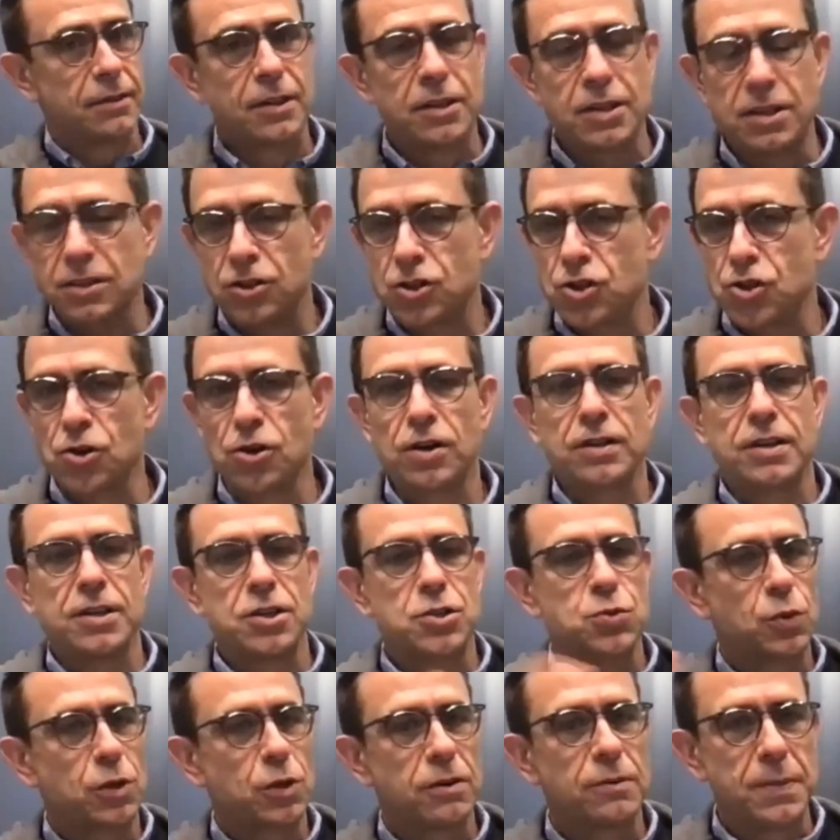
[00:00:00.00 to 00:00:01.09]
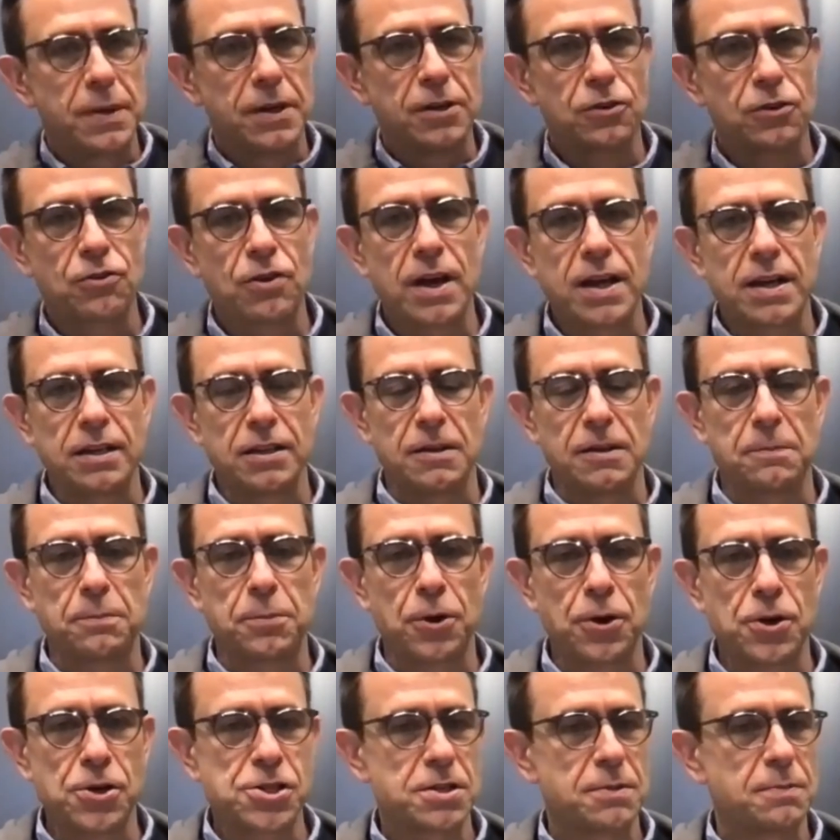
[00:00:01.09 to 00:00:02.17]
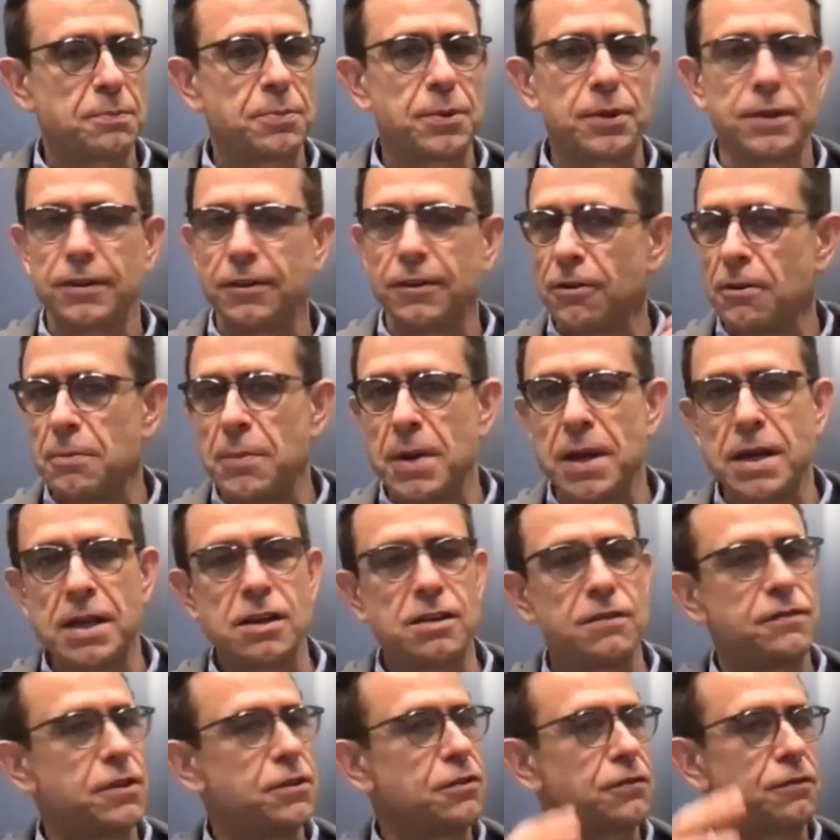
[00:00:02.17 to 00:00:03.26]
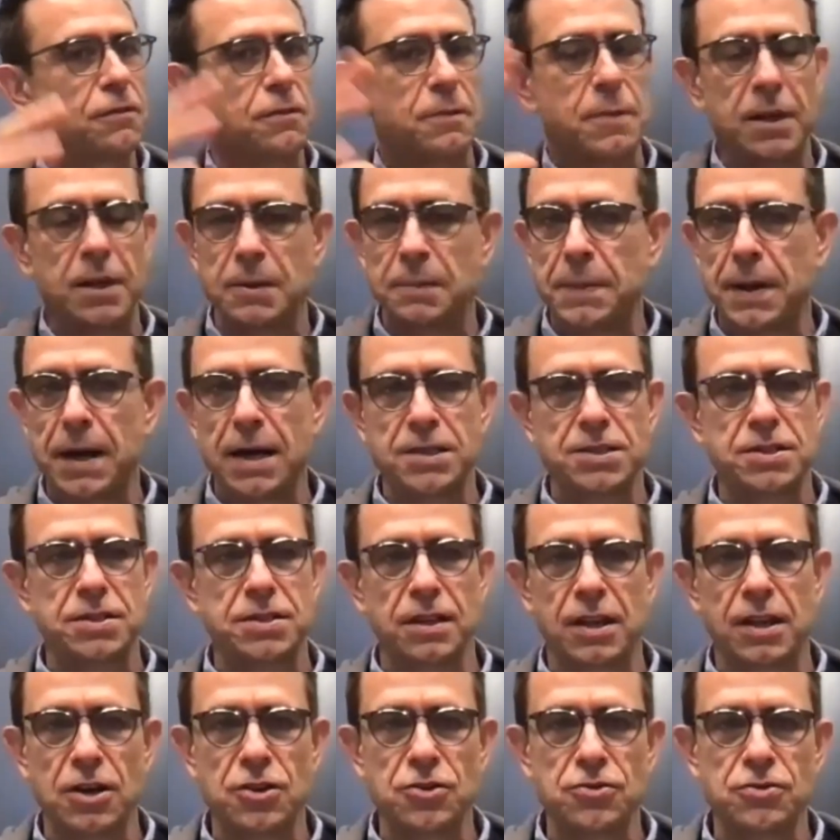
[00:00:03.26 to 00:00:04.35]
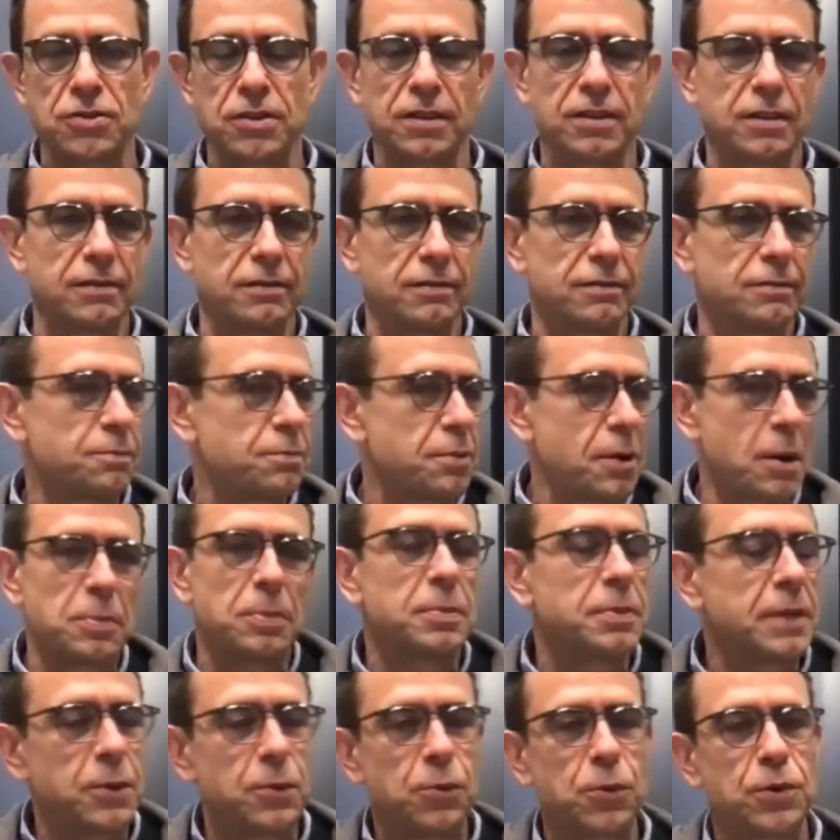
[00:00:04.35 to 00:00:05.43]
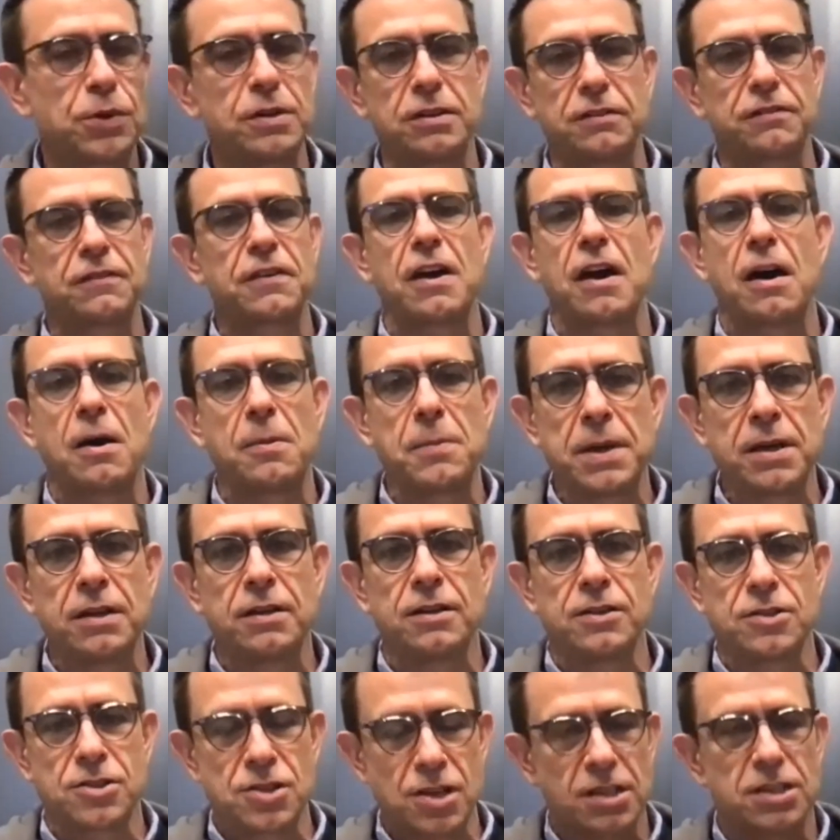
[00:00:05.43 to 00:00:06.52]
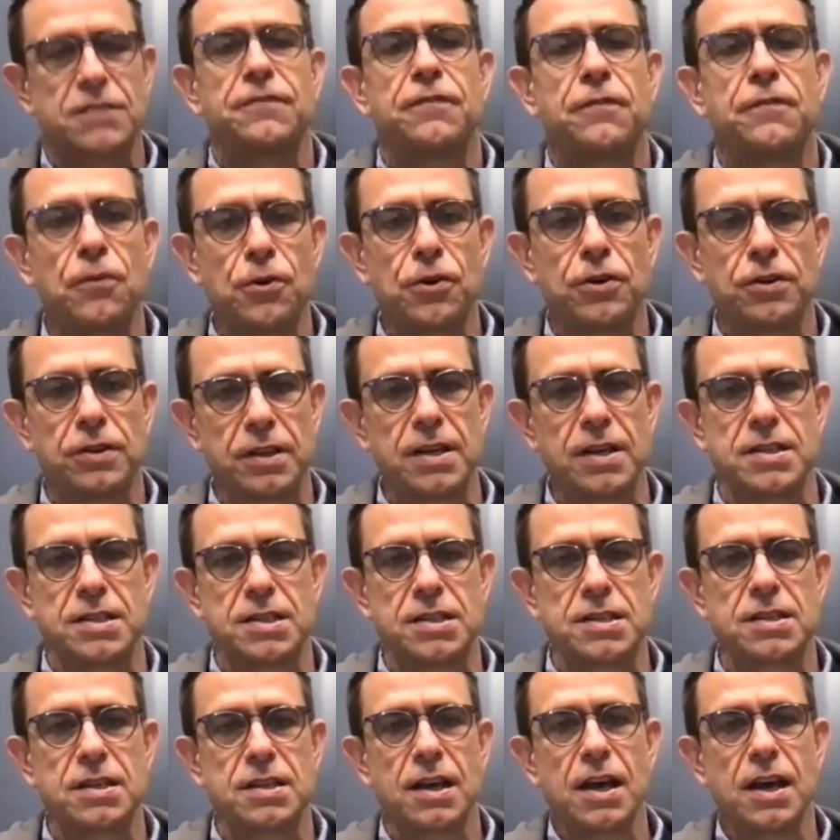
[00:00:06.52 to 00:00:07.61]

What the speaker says: Sure, this would have been great in person, but there are many of you from other parts of the country that probably wouldn't have come in just for this.